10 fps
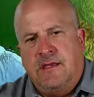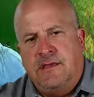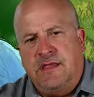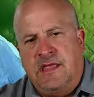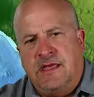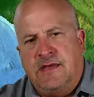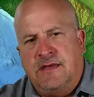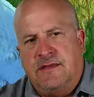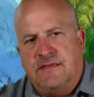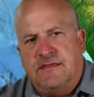the
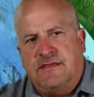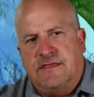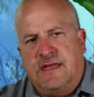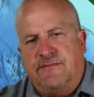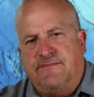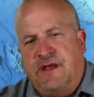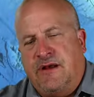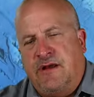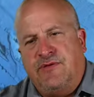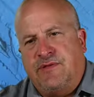uh, that
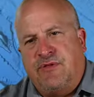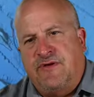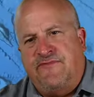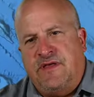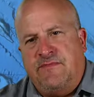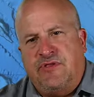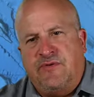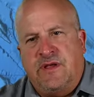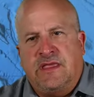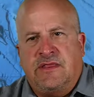area with the bluefin
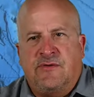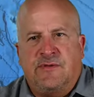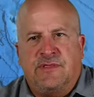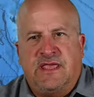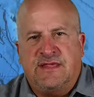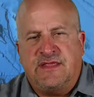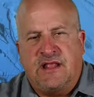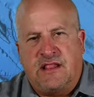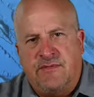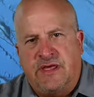between, you know, with the east end
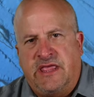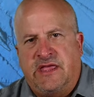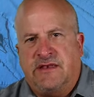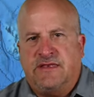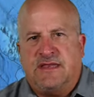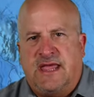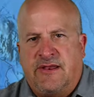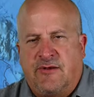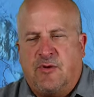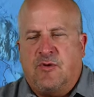of Clemente and
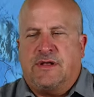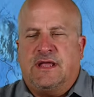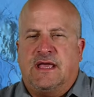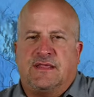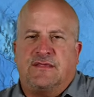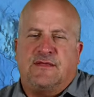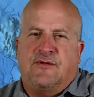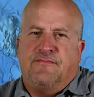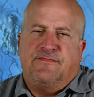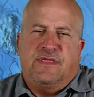Tanner and Cortez is
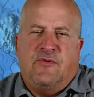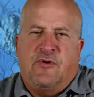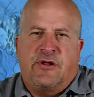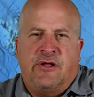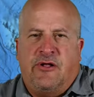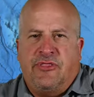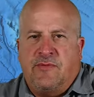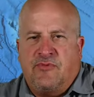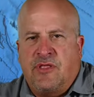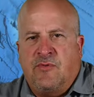still, that water held
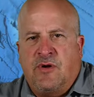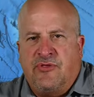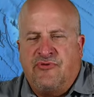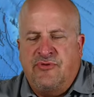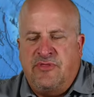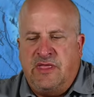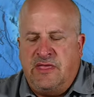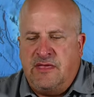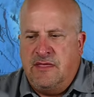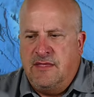up really well through
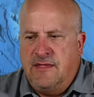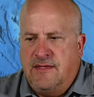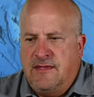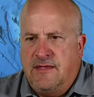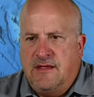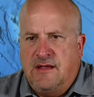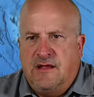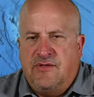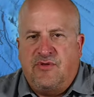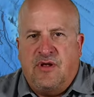the, uh,
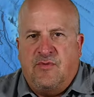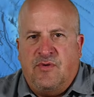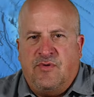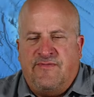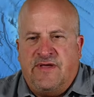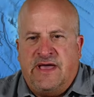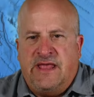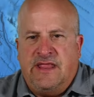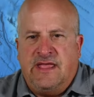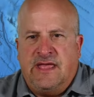through that wind we've
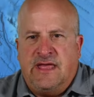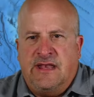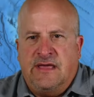had. And